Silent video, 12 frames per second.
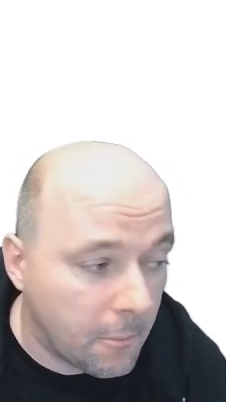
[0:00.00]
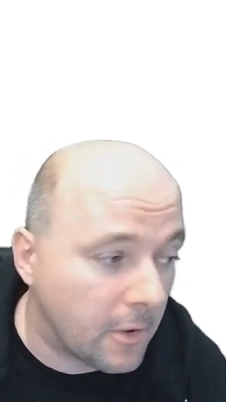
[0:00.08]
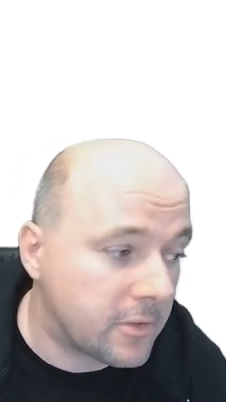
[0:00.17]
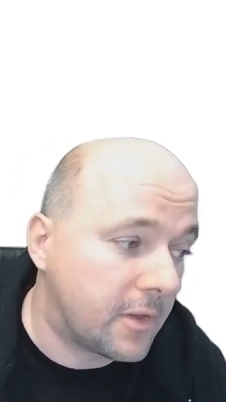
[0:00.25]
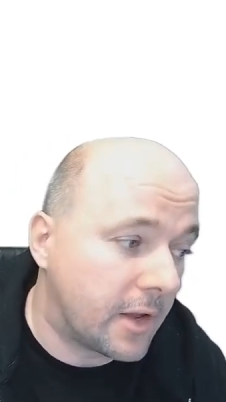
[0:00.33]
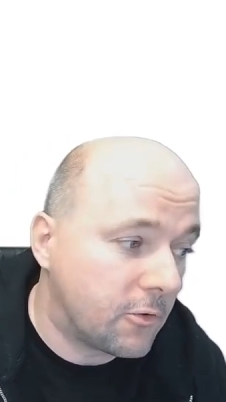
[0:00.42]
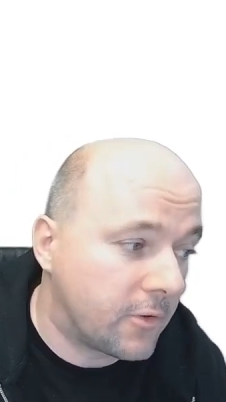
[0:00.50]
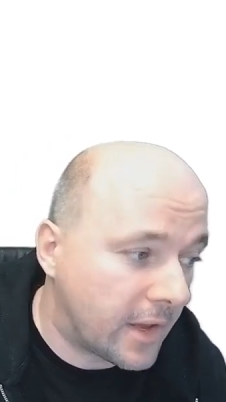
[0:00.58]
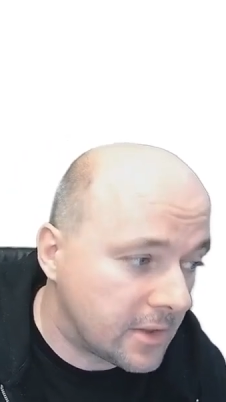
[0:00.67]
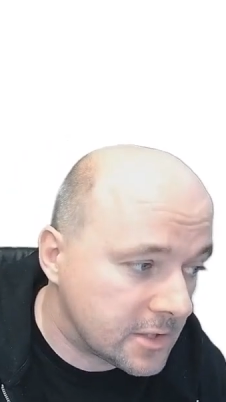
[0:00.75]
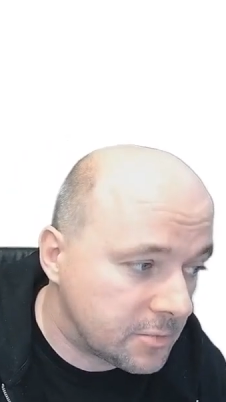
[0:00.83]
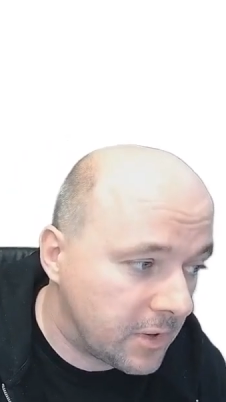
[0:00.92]
But then you
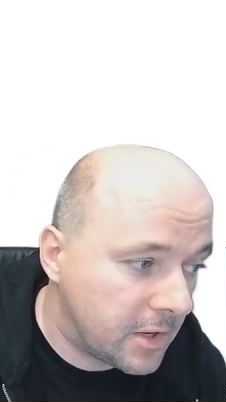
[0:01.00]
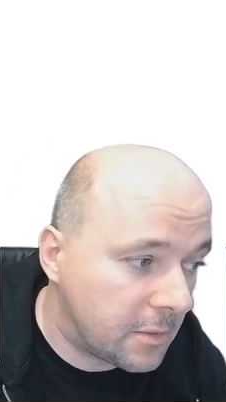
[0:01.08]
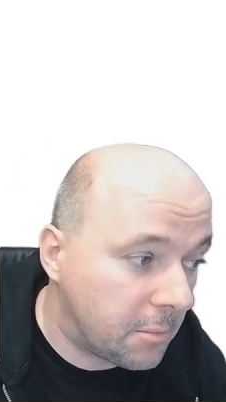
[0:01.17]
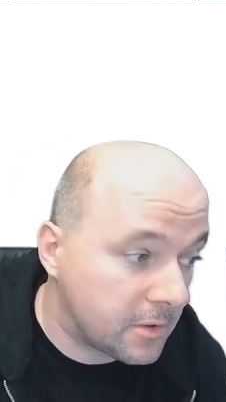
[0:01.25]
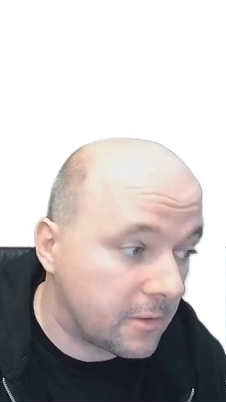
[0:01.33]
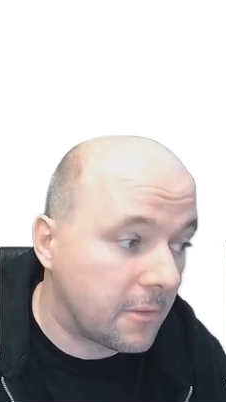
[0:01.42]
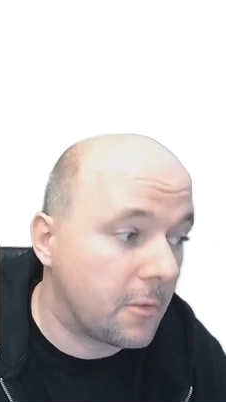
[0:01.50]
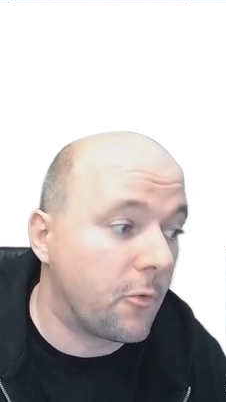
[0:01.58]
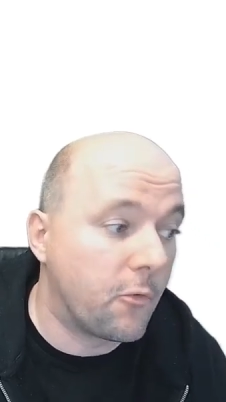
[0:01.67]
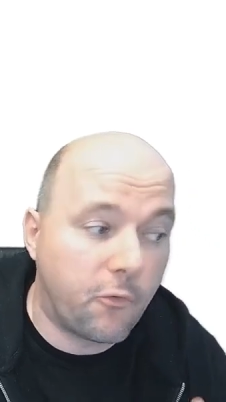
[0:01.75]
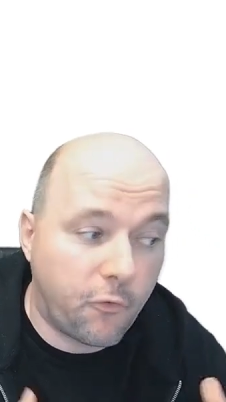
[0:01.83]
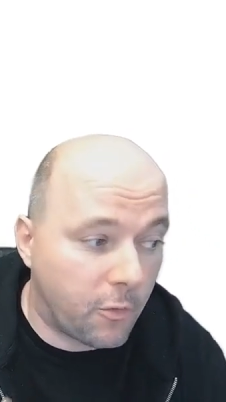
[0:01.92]
get the speed. But
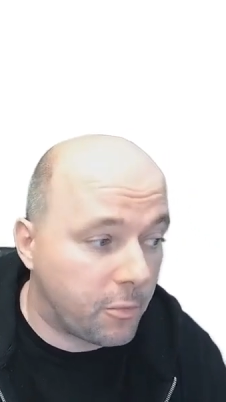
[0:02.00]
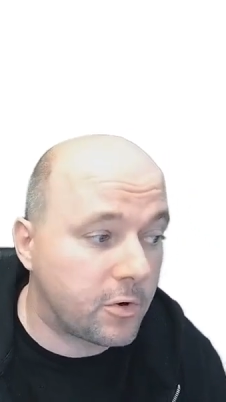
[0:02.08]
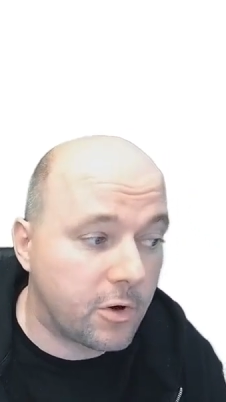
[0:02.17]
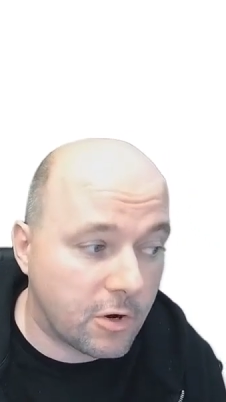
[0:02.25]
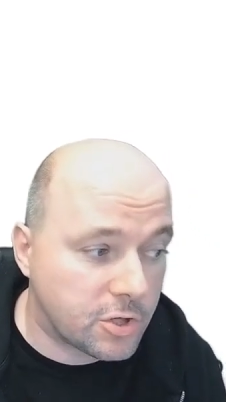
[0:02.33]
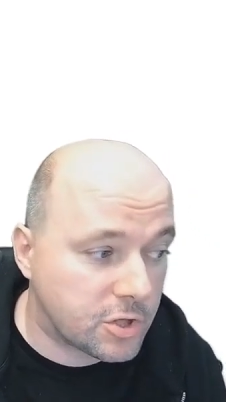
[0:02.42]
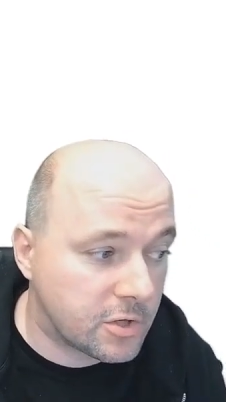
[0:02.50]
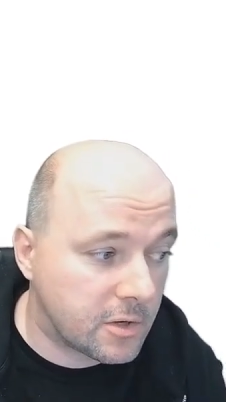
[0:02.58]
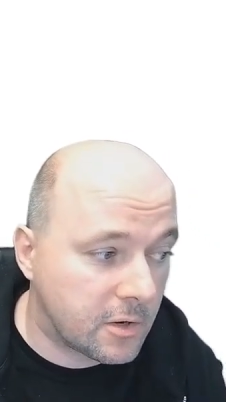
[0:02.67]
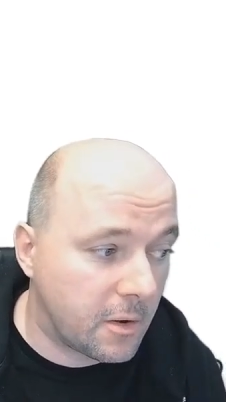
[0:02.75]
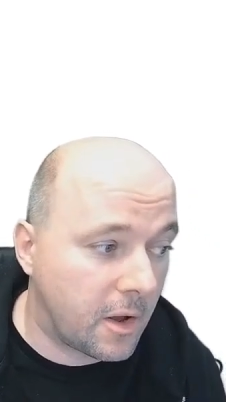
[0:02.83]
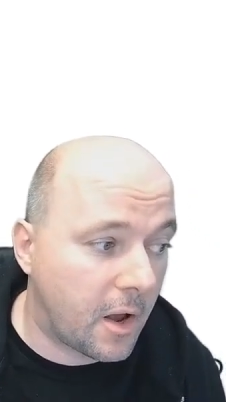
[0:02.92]
for
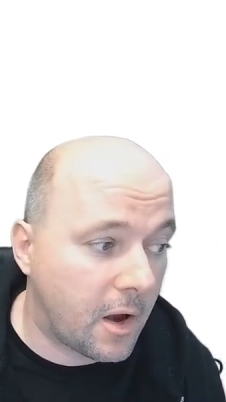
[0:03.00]
production